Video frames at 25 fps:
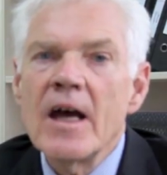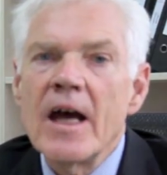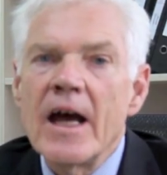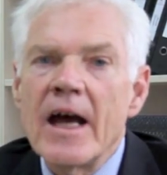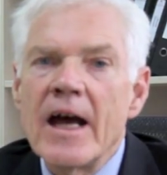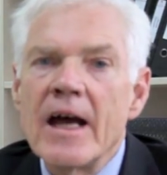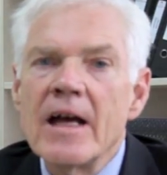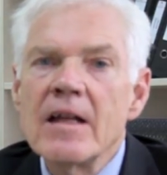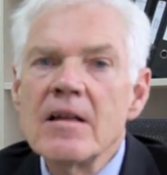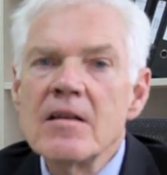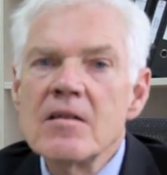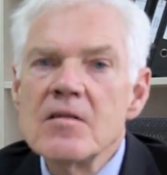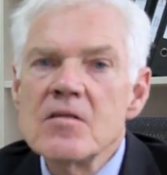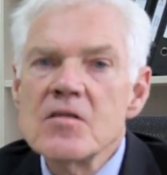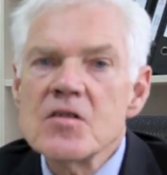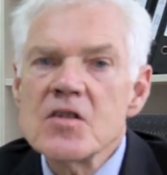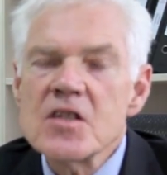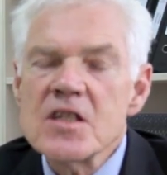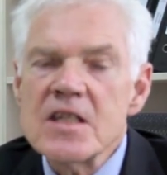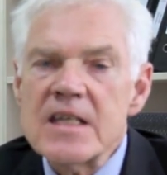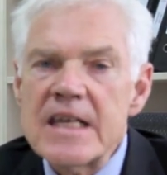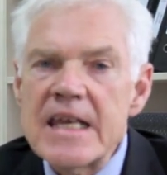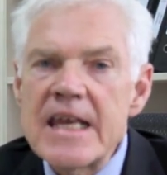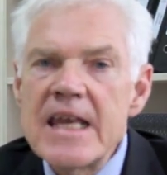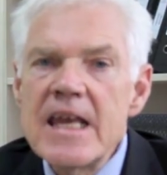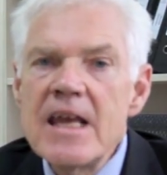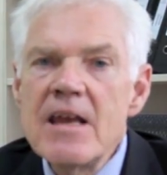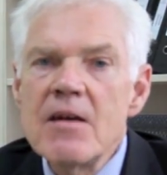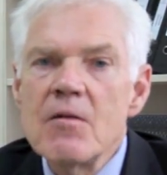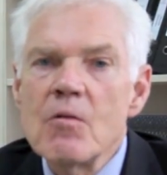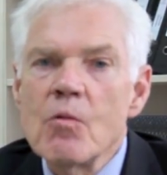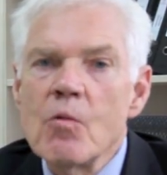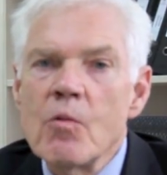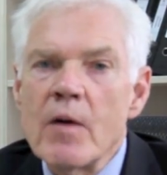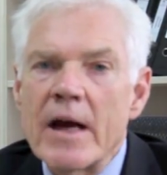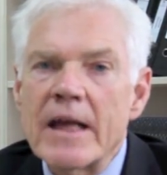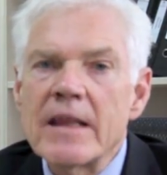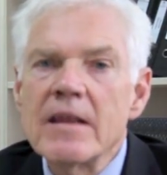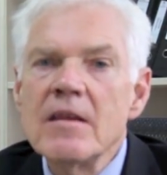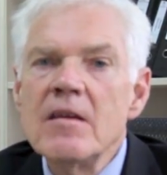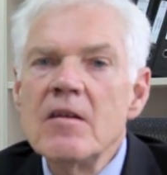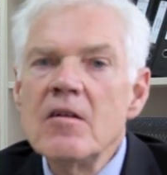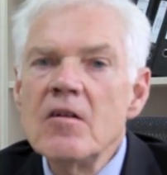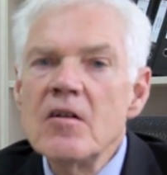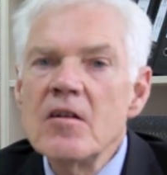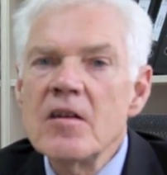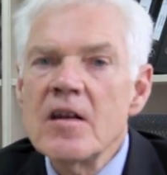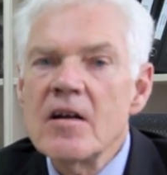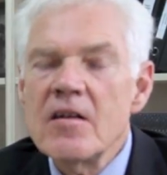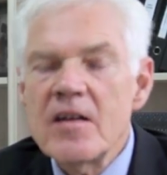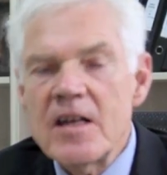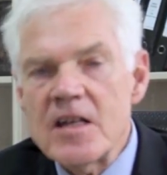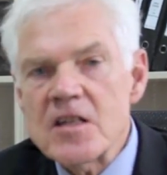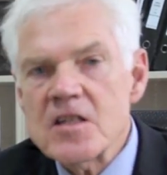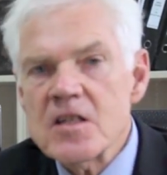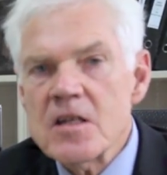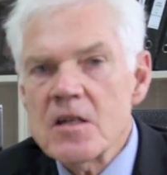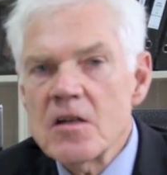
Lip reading: and see whether there is